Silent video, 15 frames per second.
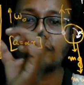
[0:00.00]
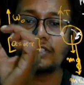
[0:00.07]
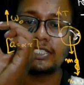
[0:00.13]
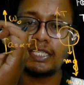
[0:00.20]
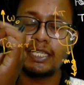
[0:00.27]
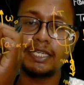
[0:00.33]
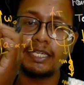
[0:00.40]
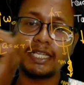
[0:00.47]
of this
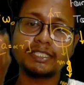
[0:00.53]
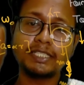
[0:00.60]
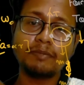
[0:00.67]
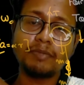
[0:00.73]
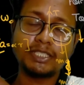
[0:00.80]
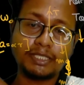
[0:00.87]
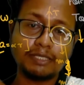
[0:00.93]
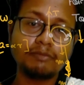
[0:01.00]
cylinder as
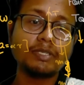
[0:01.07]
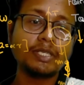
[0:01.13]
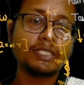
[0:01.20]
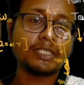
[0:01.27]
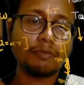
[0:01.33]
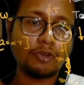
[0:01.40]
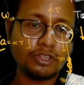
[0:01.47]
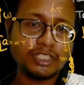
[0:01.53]
seen by
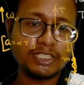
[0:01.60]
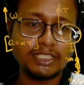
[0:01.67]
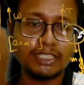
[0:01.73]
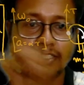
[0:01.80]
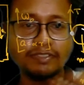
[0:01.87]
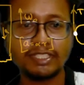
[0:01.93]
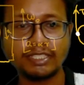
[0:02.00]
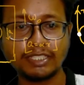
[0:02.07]
some of the
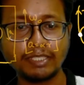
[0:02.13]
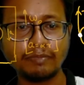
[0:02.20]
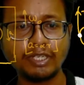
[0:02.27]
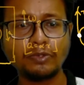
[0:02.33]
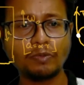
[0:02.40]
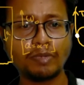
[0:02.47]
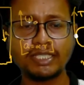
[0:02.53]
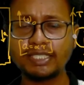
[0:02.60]
CCTV is nothing
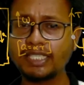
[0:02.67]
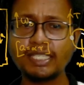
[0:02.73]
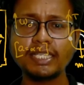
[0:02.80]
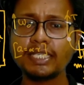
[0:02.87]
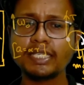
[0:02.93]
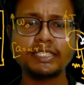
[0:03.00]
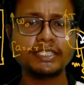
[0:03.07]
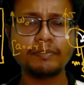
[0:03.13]
but 2 by 3
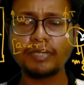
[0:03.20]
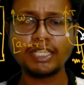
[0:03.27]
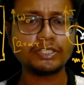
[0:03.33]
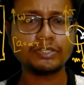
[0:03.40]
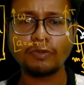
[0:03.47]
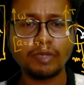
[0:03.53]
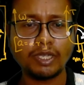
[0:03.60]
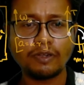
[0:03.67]
g
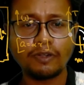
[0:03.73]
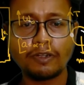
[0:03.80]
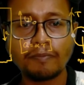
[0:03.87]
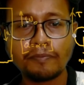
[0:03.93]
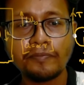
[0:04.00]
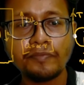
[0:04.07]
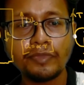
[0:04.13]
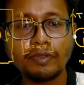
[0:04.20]
plus omega naught.
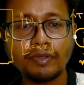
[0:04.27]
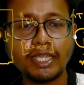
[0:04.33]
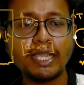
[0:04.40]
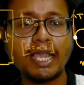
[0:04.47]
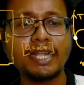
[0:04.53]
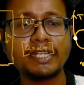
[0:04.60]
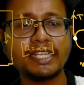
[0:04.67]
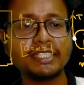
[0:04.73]
Okay,
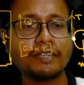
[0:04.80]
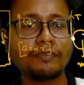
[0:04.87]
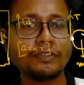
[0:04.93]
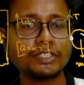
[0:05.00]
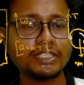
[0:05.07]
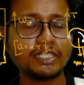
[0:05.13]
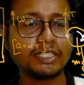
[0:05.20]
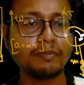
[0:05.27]
and tension
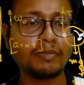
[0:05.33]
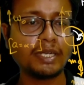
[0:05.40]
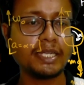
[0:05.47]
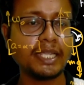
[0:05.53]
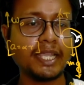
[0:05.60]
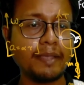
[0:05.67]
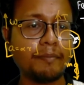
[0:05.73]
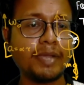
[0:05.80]
force is nothing
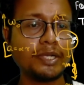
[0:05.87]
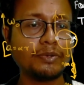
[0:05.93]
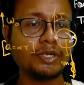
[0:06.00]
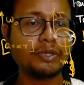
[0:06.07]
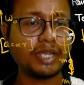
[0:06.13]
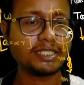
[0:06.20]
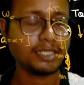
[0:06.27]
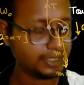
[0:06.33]
but m by 2
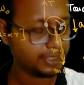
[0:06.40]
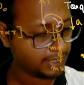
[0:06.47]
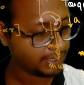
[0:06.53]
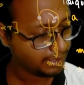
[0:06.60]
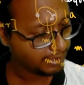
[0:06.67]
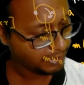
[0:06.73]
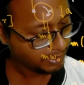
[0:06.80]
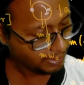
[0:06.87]
into acceleration.
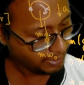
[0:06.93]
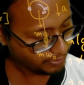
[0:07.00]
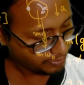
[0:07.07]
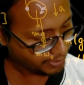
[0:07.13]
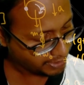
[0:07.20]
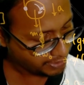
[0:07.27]
So